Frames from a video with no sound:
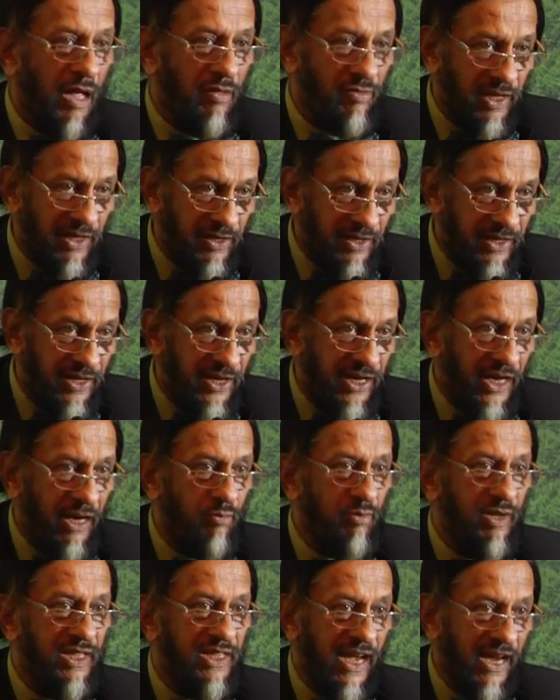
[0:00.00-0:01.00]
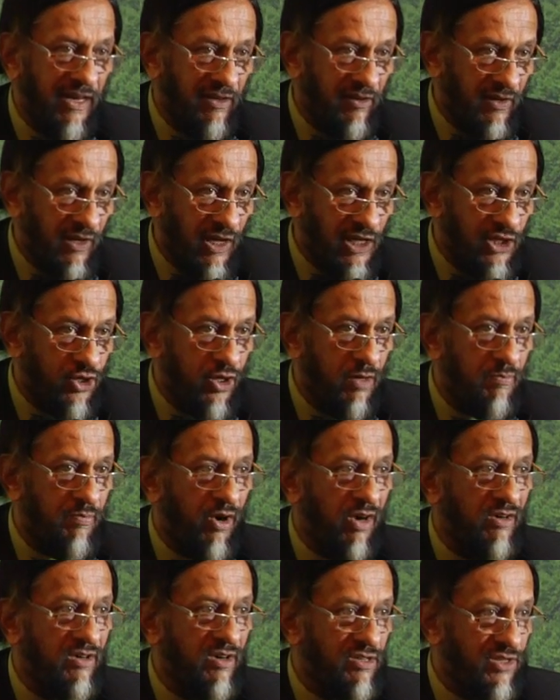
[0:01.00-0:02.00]
they deal with agricultural
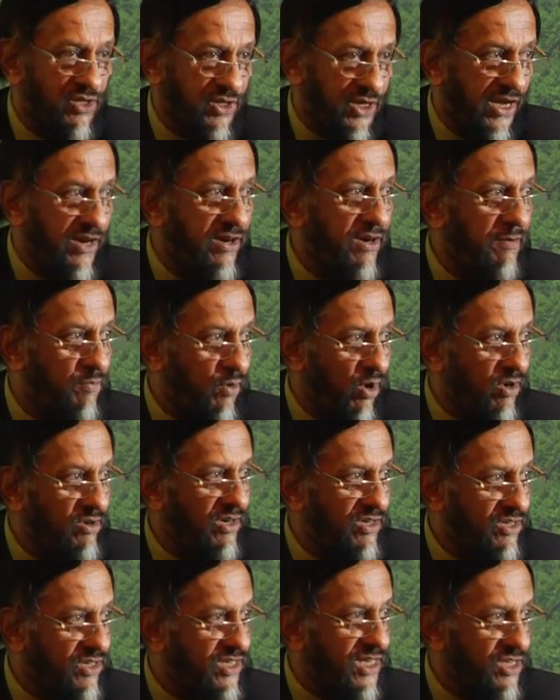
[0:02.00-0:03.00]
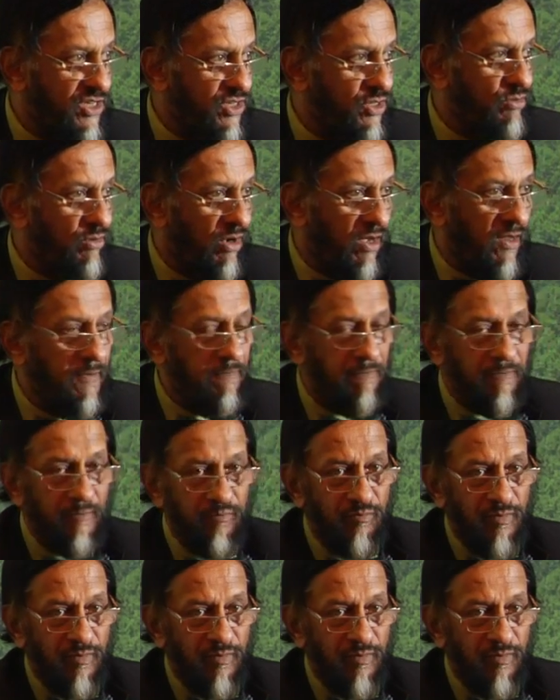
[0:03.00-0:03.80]
products, dairy products, and so on,